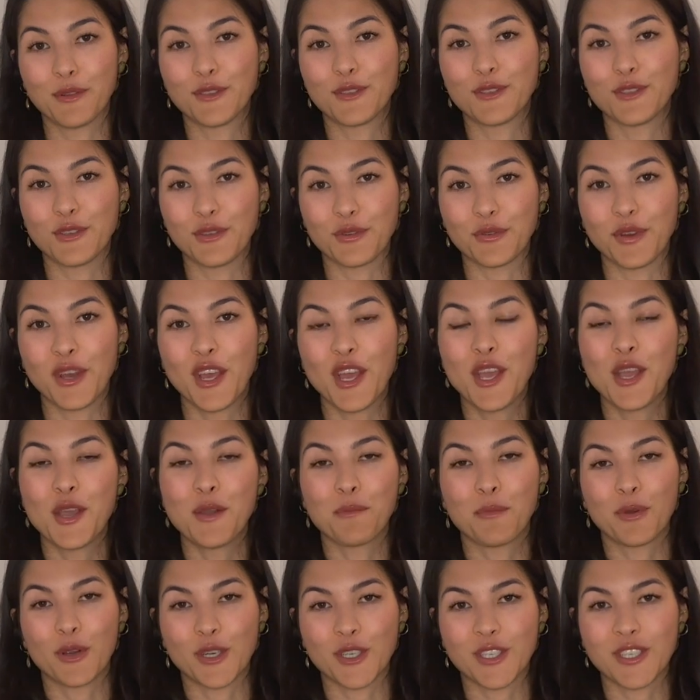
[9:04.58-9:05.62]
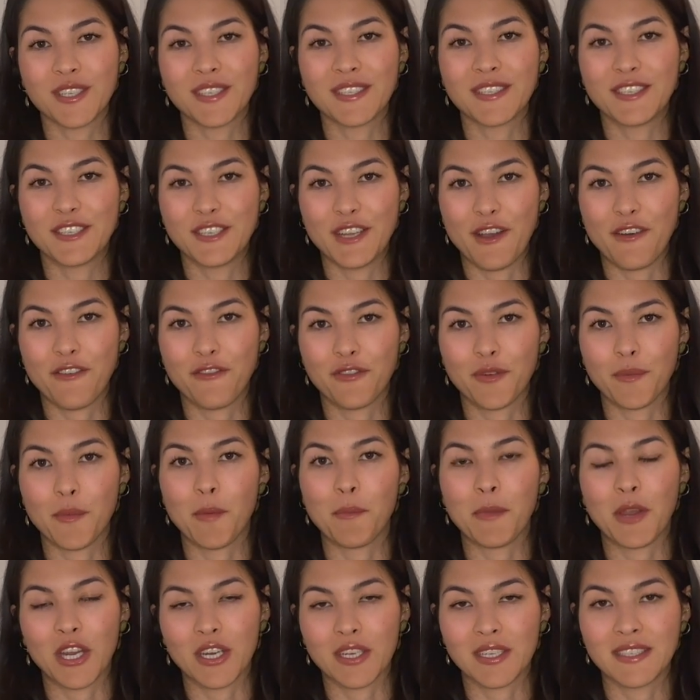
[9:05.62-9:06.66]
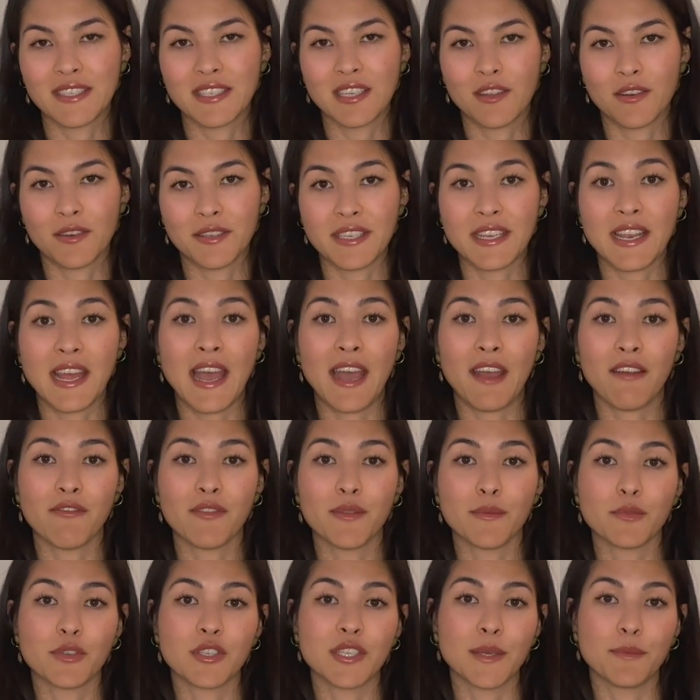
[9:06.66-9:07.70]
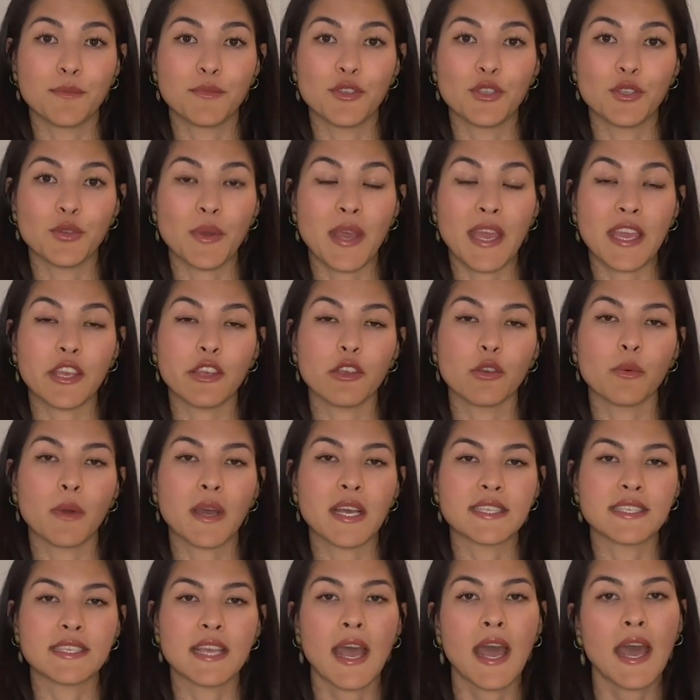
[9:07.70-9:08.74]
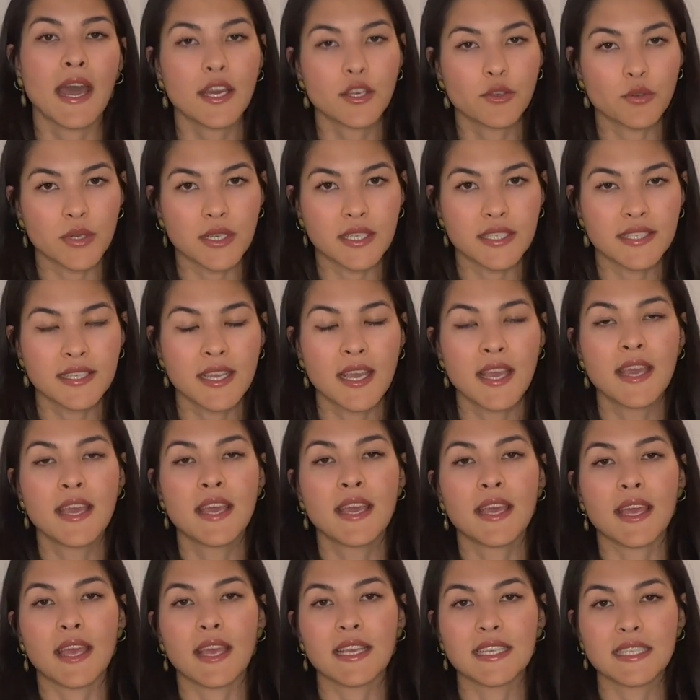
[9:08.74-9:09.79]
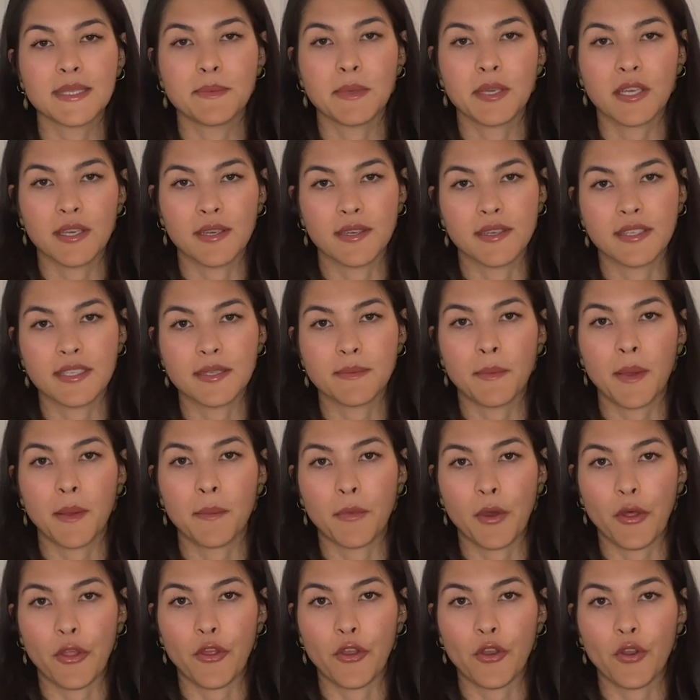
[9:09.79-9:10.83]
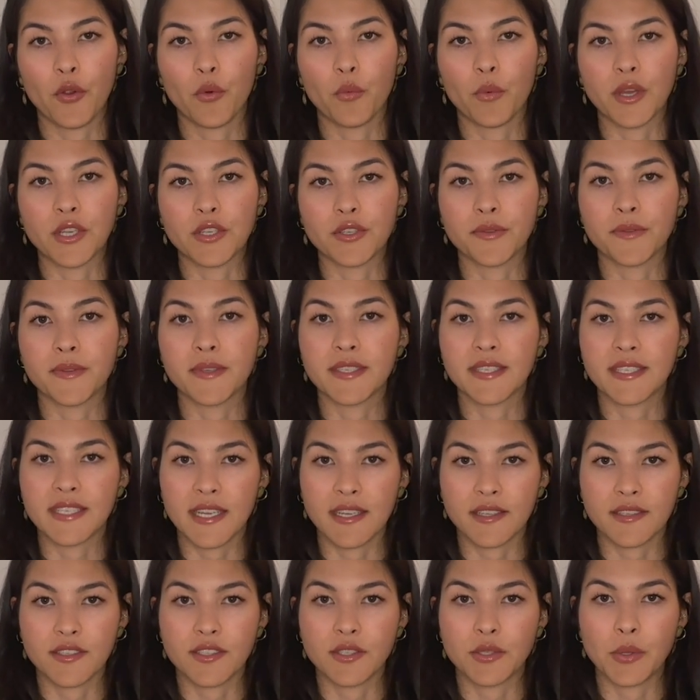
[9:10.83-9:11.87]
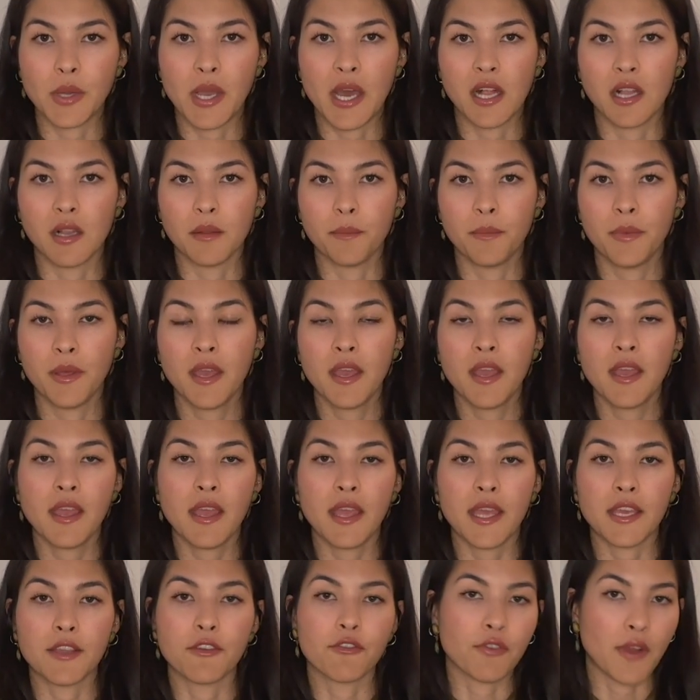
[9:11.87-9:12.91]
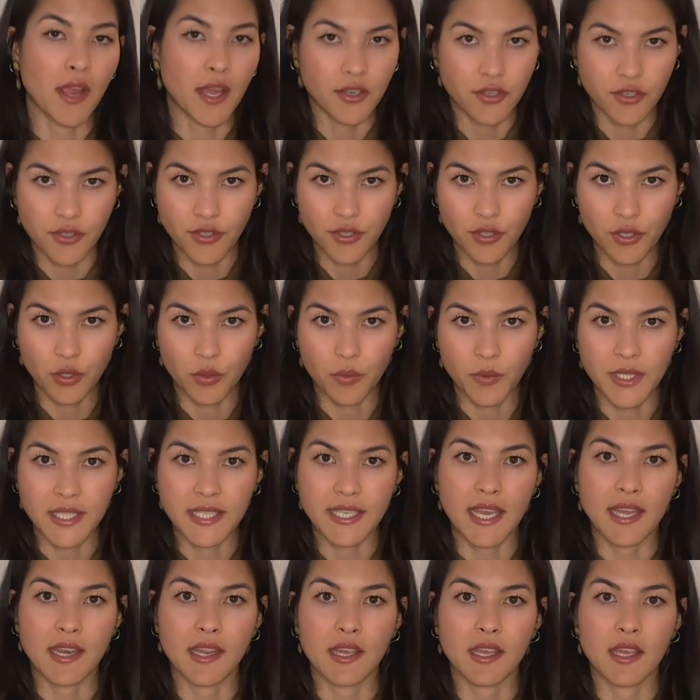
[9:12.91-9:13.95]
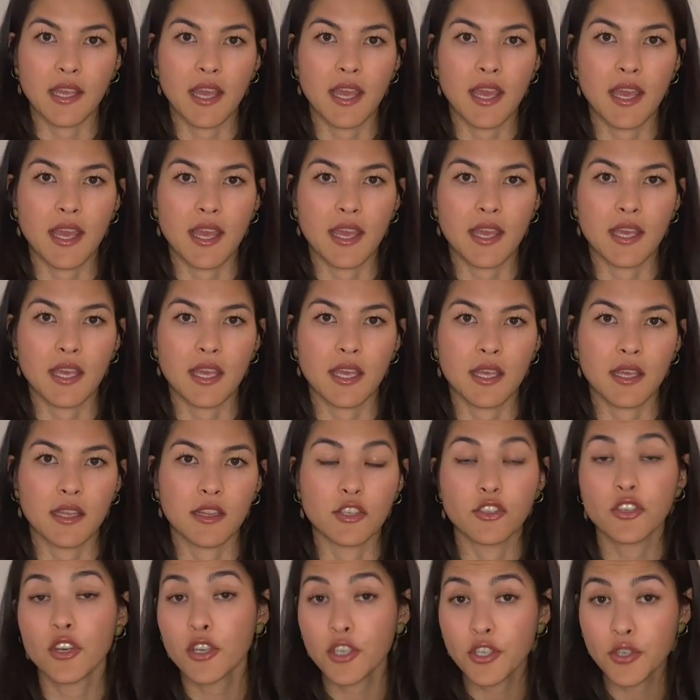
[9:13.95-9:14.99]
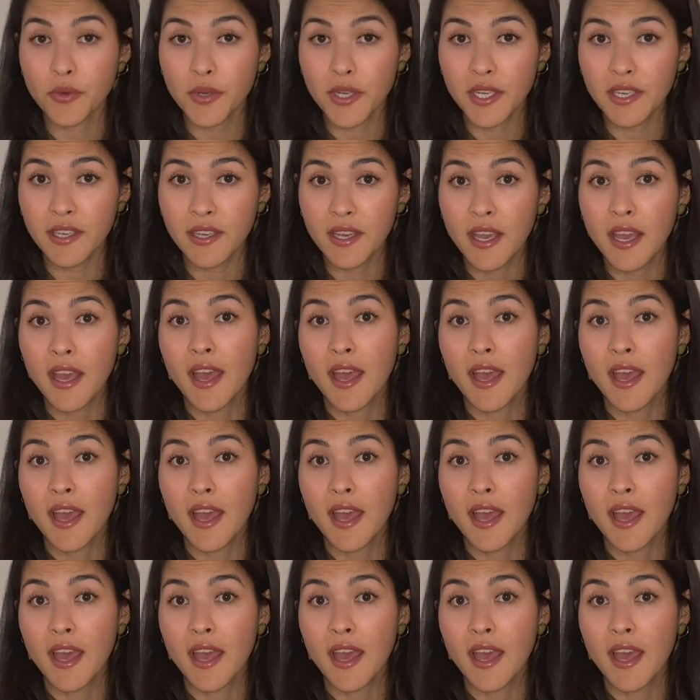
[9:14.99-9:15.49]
to purchase stuff from American sellers and have them shipped to a US address is because my mother went to the States to help a friend who was getting a surgery,